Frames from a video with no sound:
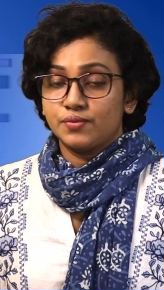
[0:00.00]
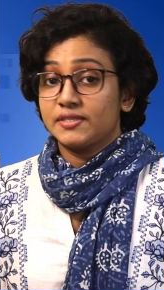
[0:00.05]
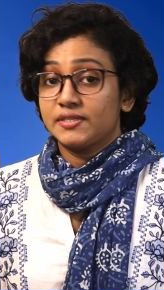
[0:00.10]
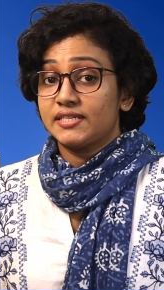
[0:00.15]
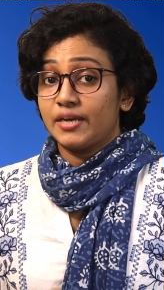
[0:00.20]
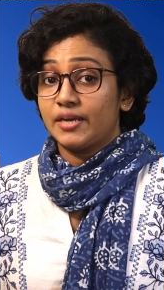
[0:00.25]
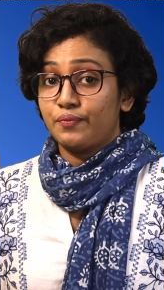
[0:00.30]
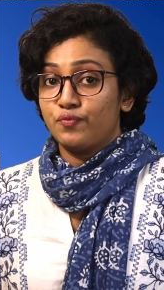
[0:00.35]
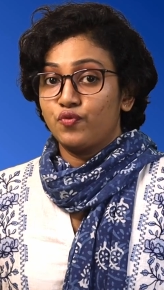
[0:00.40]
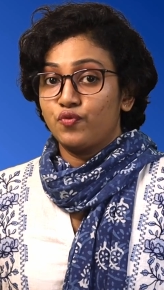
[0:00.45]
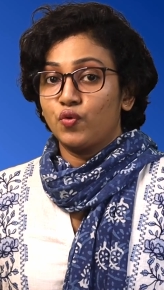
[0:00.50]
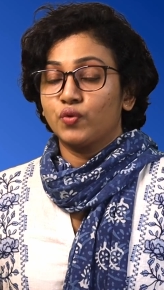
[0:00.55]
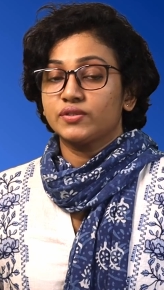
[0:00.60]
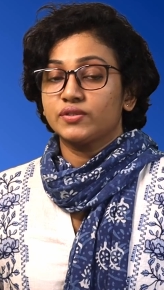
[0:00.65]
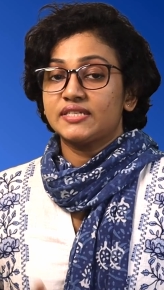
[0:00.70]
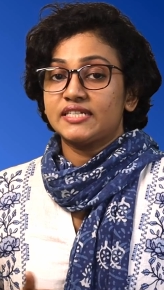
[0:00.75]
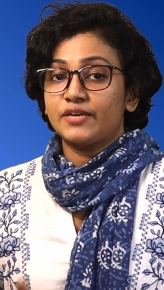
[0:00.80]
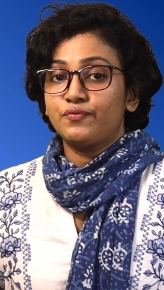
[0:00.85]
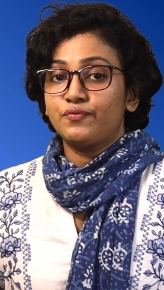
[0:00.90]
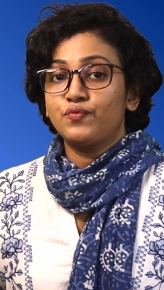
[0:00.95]
Step
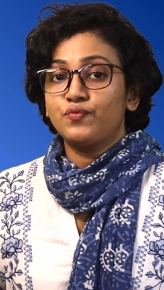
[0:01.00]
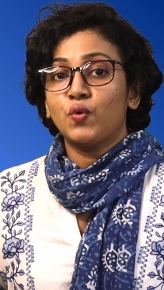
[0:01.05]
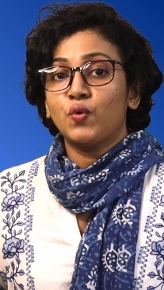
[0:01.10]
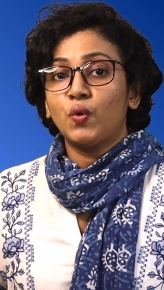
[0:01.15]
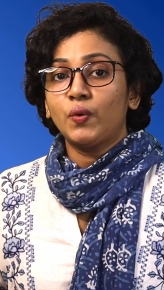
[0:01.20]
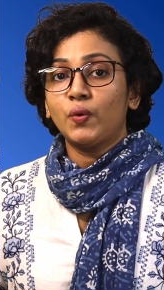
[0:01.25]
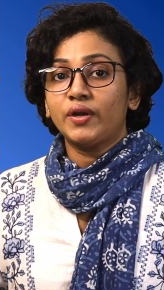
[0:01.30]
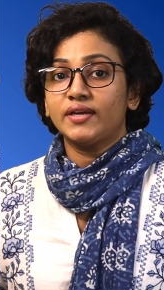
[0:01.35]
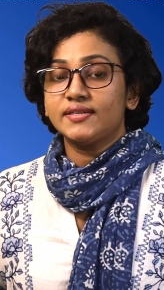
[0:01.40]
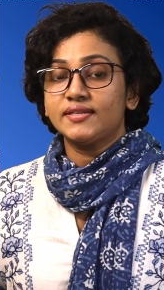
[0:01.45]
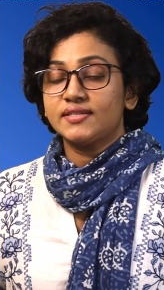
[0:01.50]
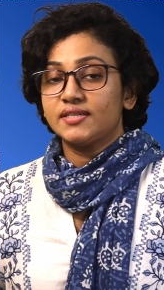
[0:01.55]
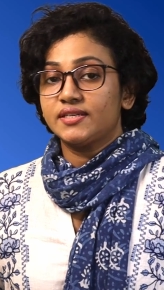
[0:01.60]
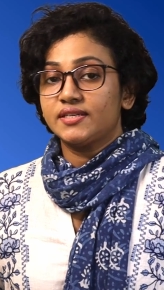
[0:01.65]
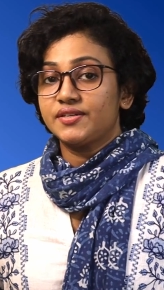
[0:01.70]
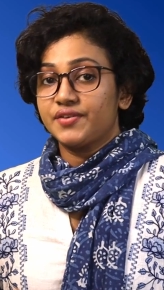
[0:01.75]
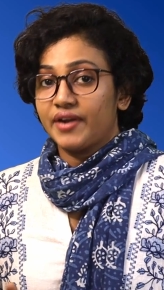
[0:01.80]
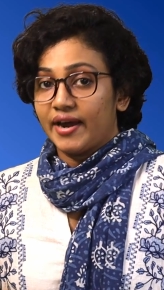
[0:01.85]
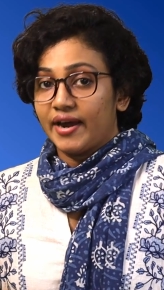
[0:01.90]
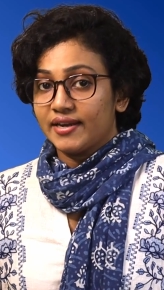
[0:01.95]
4 is the
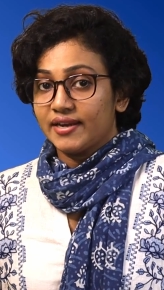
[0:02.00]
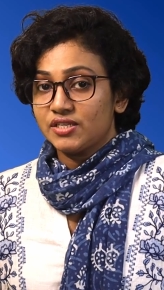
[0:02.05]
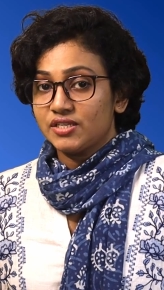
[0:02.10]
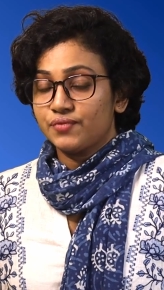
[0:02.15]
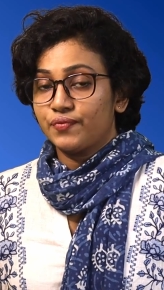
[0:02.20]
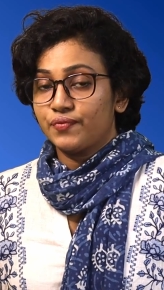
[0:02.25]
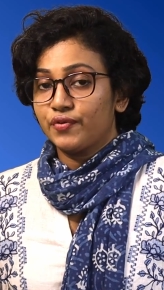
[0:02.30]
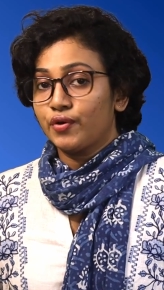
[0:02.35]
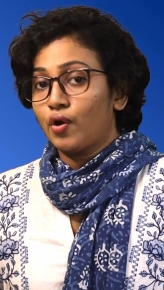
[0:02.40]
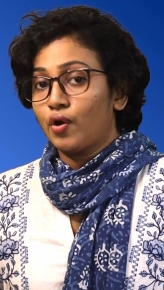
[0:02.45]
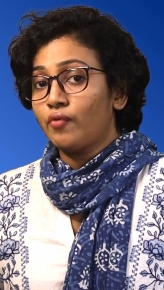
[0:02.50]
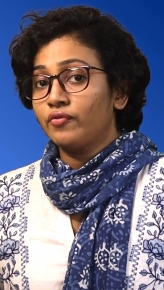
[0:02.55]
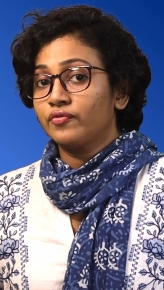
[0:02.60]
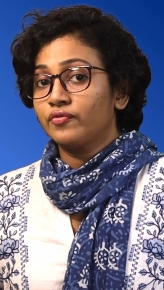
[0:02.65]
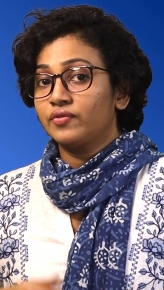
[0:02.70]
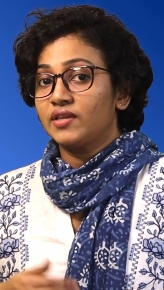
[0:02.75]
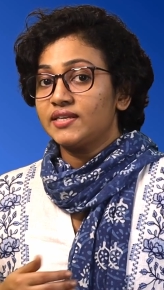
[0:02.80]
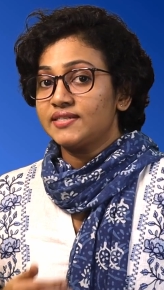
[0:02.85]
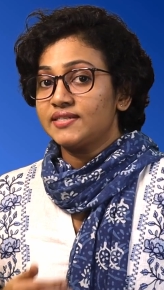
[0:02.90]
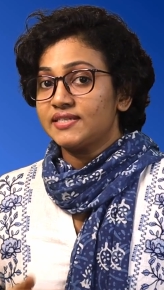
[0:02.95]
transfer of
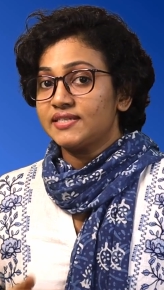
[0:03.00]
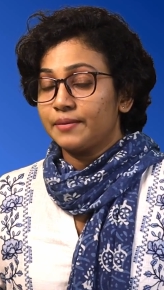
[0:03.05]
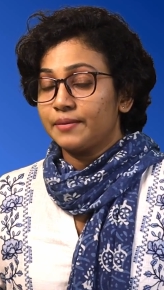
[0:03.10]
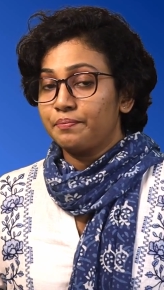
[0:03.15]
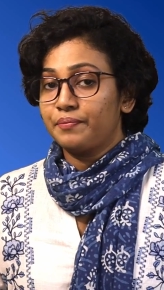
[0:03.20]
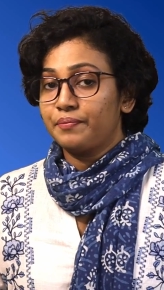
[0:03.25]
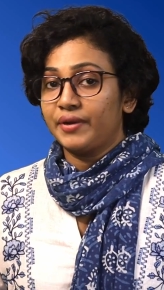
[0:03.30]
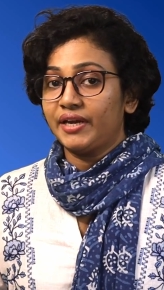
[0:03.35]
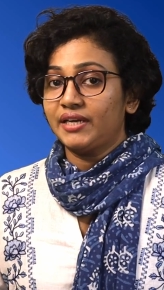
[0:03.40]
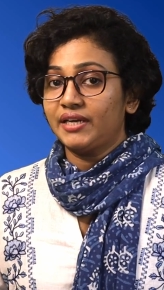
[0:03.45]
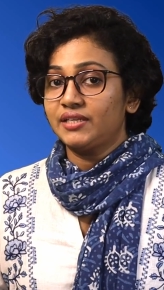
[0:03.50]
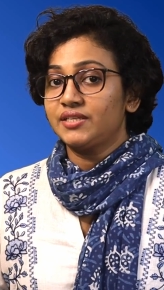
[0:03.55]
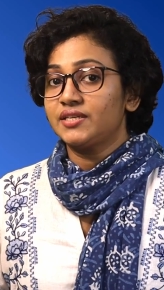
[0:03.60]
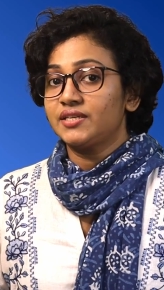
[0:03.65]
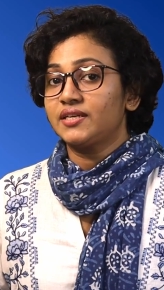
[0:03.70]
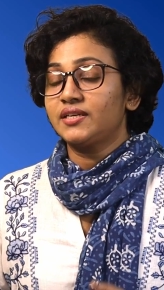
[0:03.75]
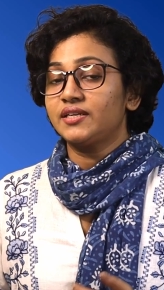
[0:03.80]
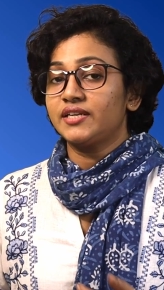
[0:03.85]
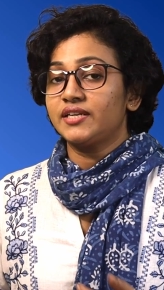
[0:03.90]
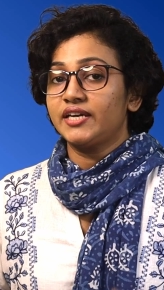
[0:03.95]
these
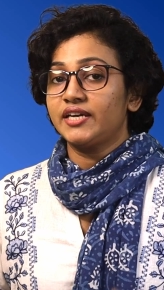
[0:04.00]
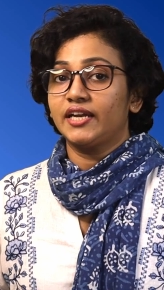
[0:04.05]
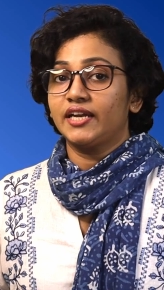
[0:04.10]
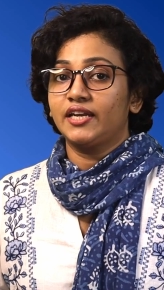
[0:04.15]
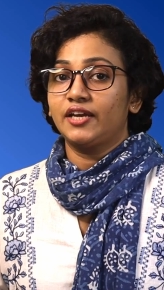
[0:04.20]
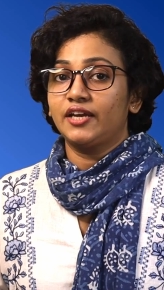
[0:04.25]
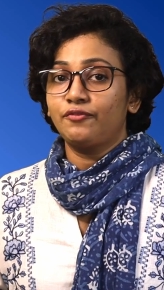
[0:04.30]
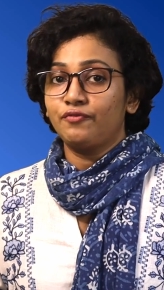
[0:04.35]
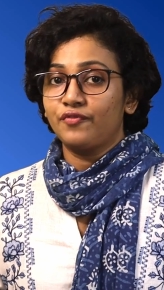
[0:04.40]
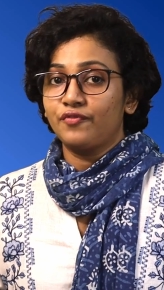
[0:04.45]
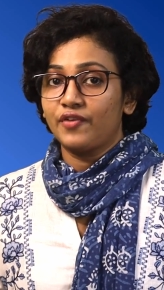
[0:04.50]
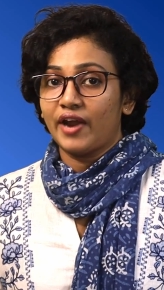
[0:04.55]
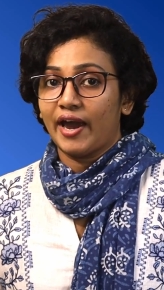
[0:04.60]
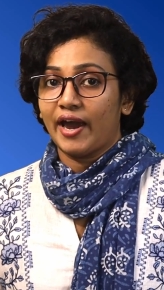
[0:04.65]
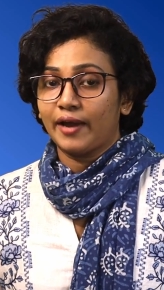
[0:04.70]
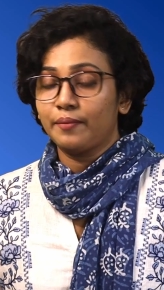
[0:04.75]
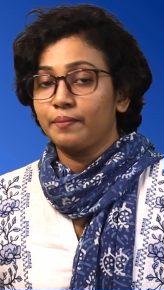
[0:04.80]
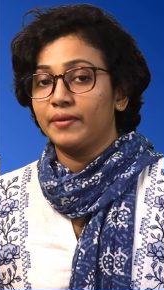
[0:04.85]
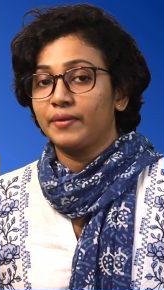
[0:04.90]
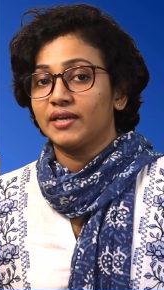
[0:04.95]
separated DNA
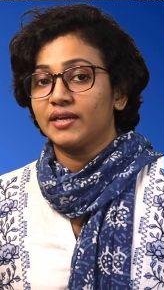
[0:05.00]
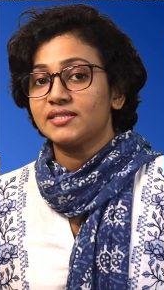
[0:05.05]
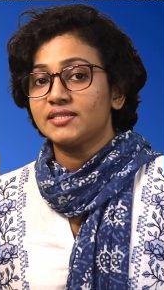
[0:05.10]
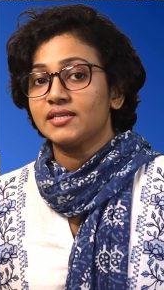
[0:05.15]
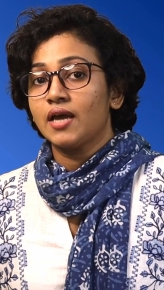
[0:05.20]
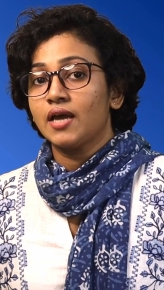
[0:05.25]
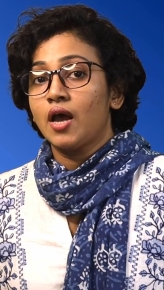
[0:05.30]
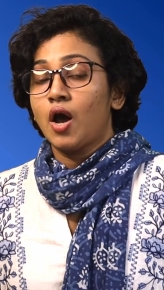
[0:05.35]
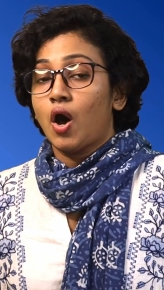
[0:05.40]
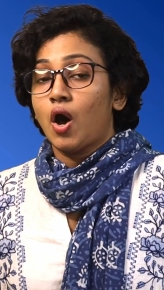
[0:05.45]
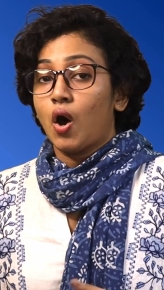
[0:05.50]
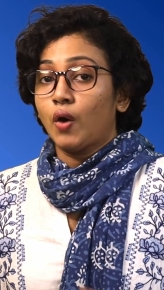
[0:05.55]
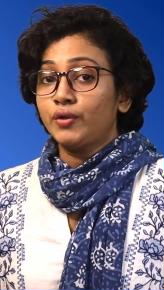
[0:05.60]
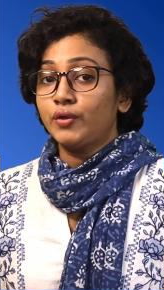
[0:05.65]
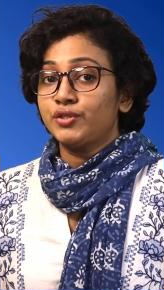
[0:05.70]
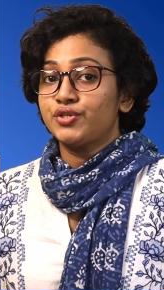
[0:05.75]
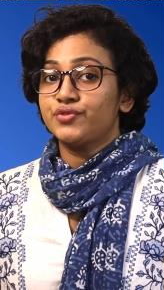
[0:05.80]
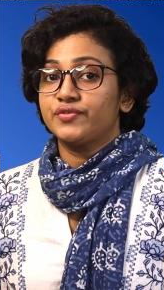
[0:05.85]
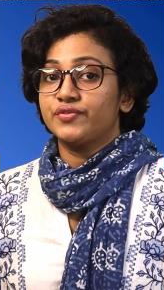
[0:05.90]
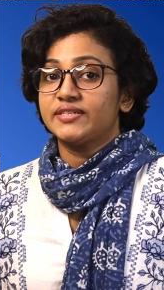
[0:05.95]
fragments
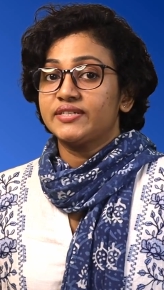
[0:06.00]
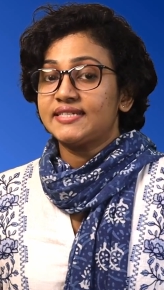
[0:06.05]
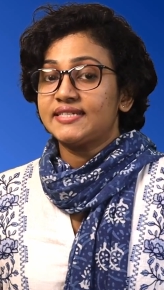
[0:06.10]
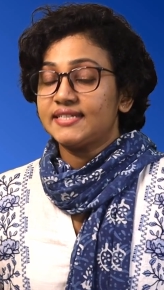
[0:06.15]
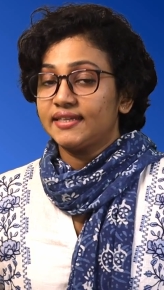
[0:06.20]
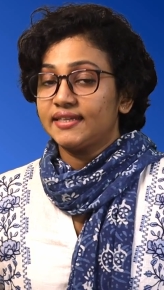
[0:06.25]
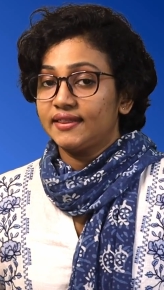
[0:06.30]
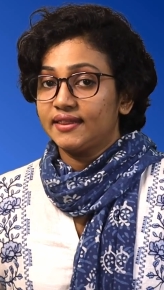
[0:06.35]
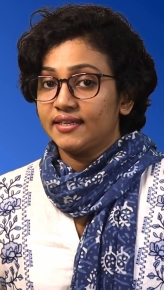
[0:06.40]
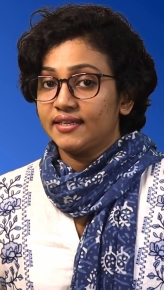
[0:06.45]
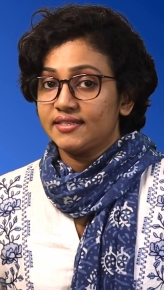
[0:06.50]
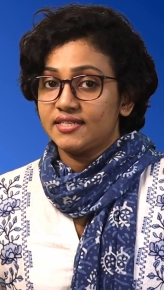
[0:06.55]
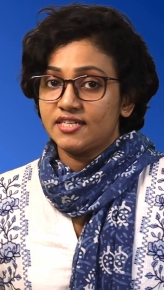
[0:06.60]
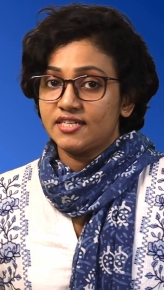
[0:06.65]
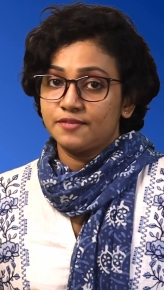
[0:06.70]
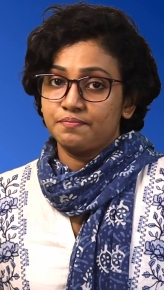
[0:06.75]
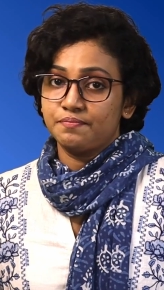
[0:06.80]
onto a synthetic